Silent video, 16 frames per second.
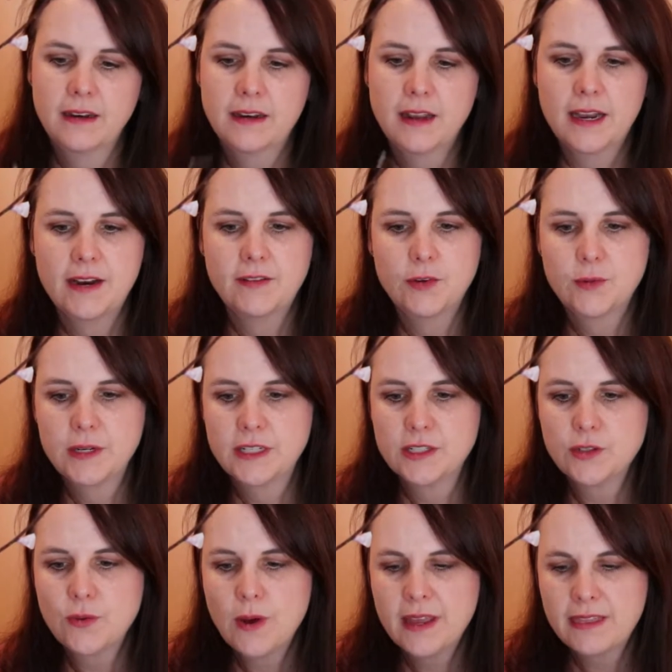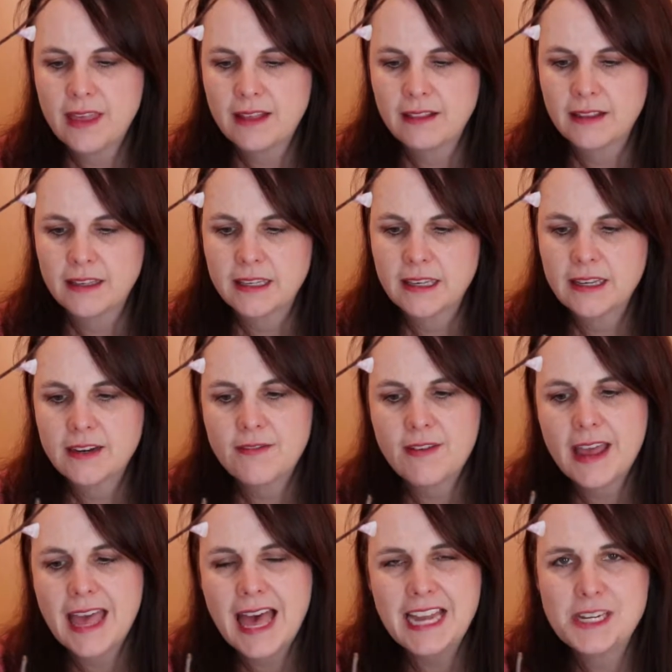Not everyone is quite that lucky. And if
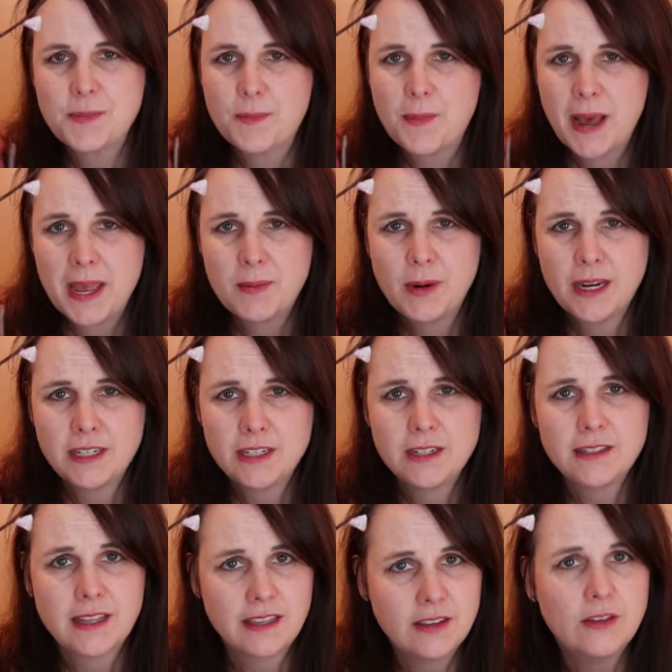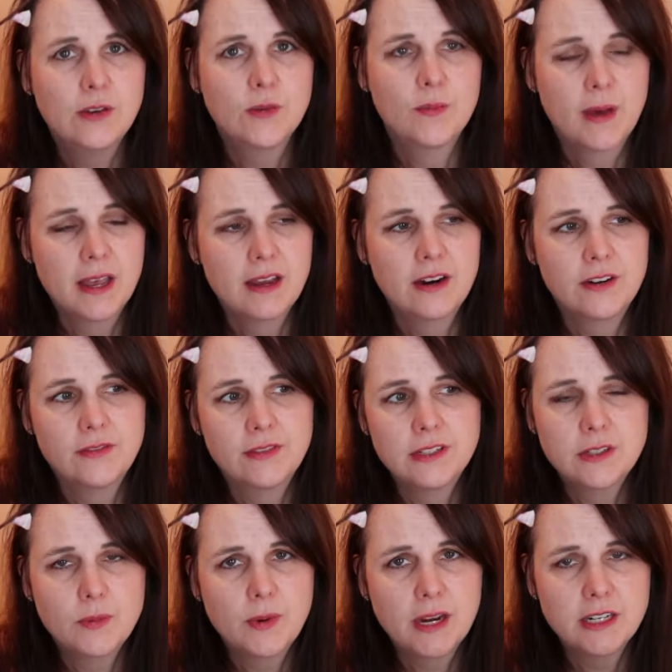I had to buy branches, like you can buy
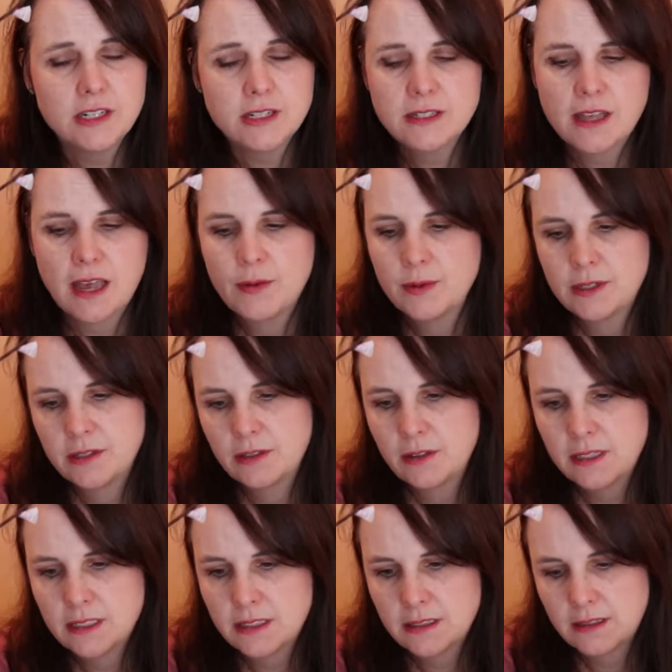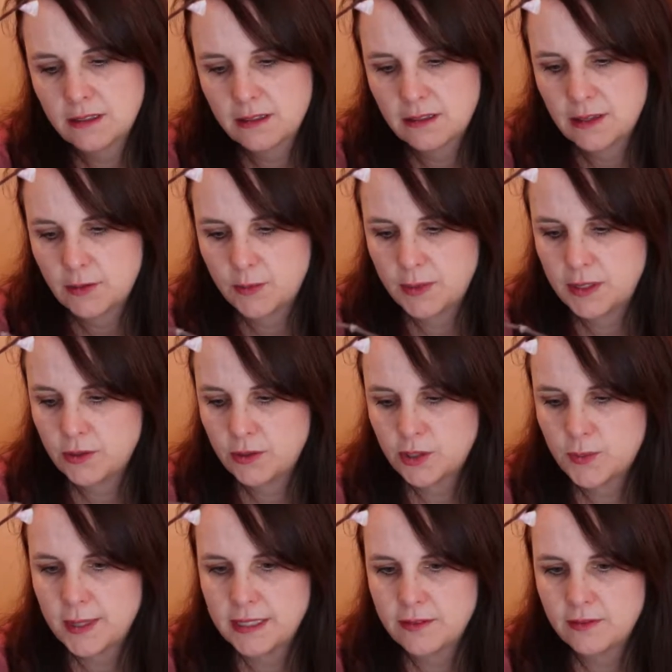artificial branches, I wouldn't do this. It would be too
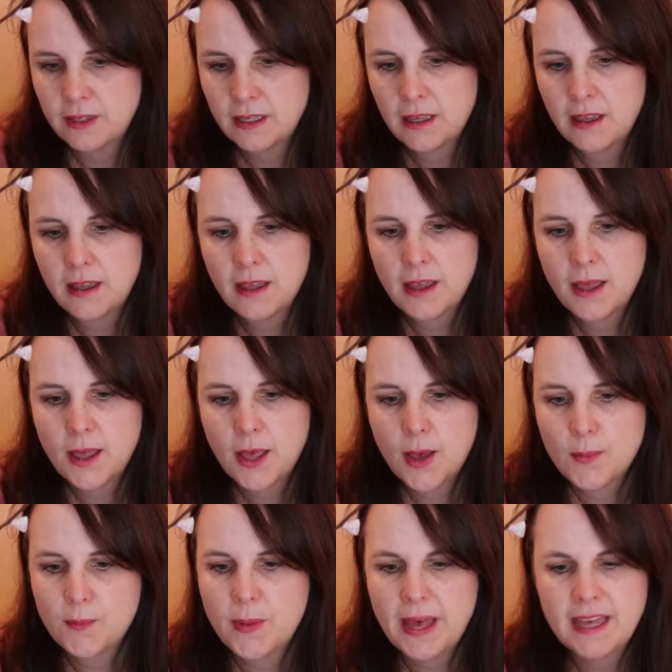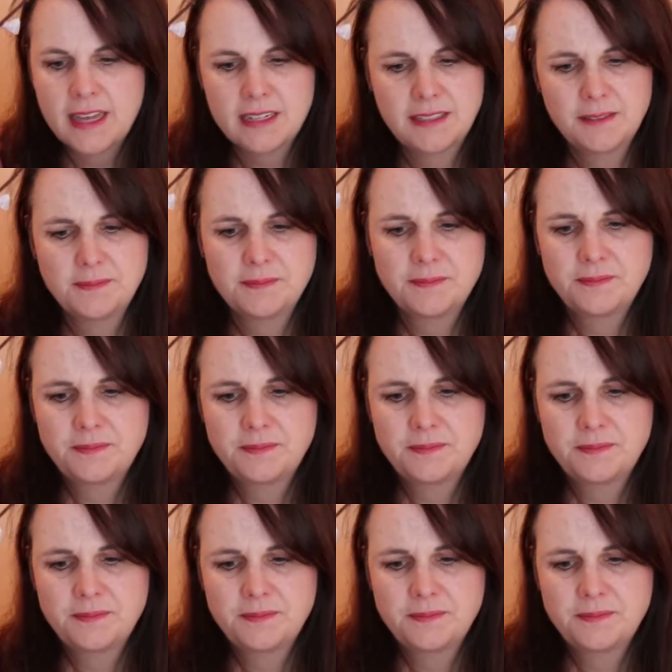expensive. But